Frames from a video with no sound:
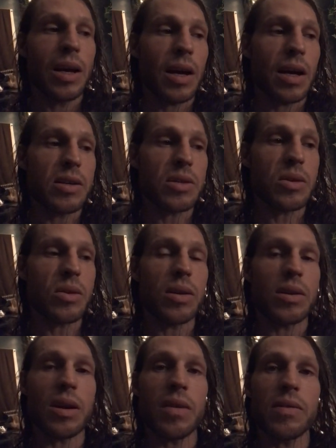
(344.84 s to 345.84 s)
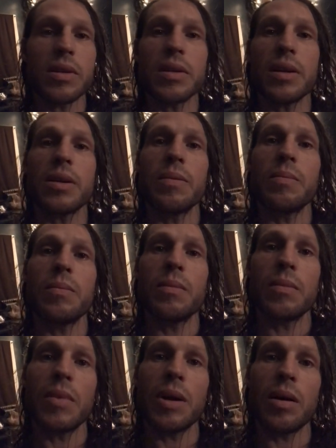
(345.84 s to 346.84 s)
I just don't have the time,
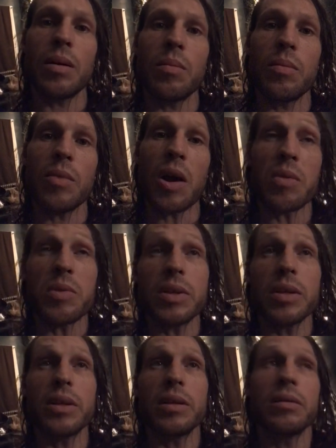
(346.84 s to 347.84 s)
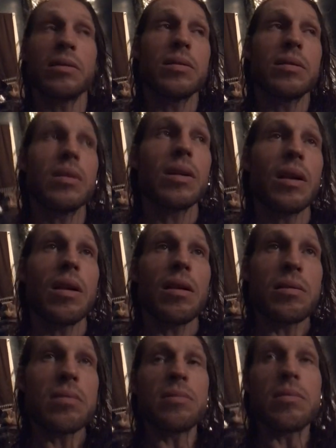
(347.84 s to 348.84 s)
um, or really
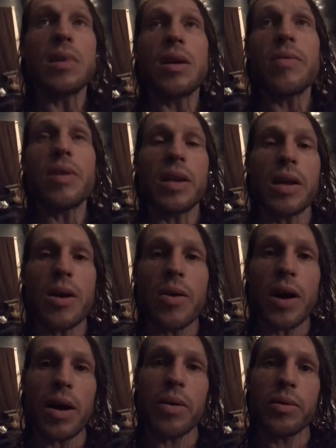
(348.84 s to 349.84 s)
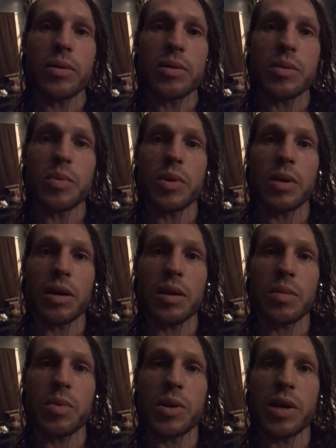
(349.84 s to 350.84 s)
even the know-how to put the
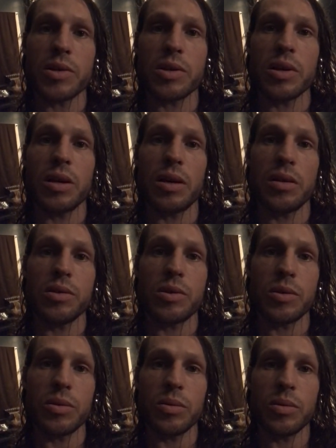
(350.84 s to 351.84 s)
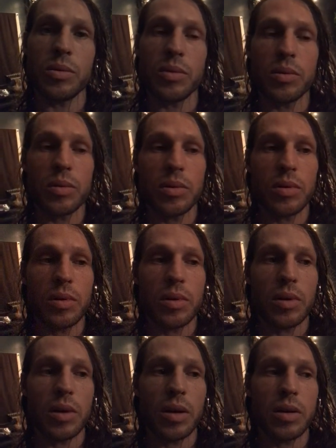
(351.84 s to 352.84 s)
kind of production into
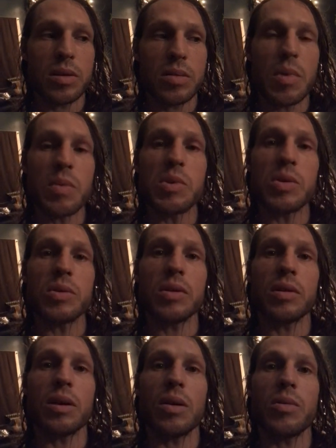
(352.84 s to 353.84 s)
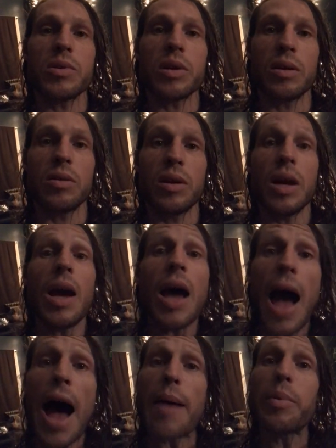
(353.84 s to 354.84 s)
into my music that I wish I could.
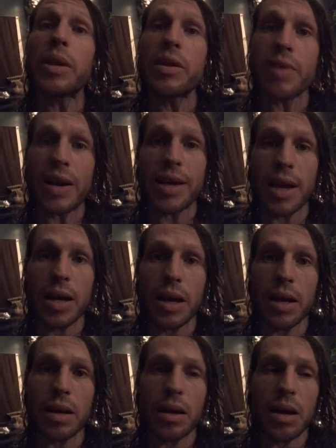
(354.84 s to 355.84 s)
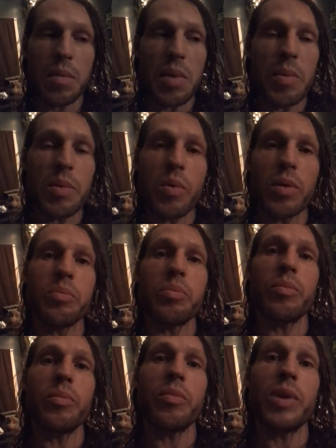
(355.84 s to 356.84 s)
I believe I can, and maybe one
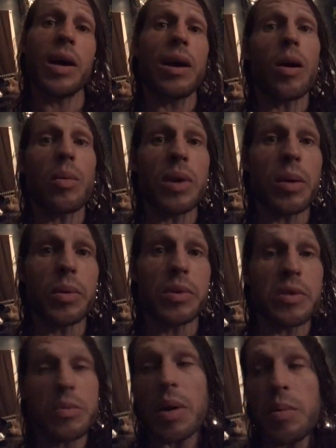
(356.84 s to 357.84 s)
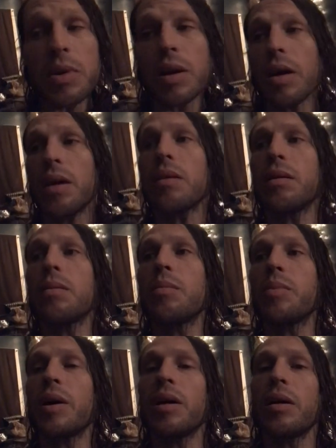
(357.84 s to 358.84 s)
day I'll be able to. Maybe not,
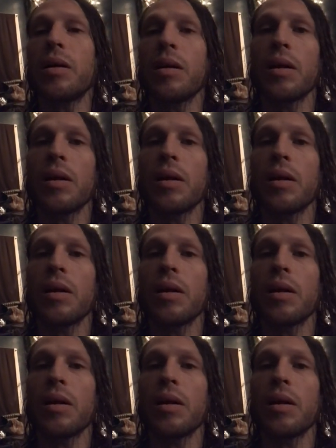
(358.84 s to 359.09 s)
but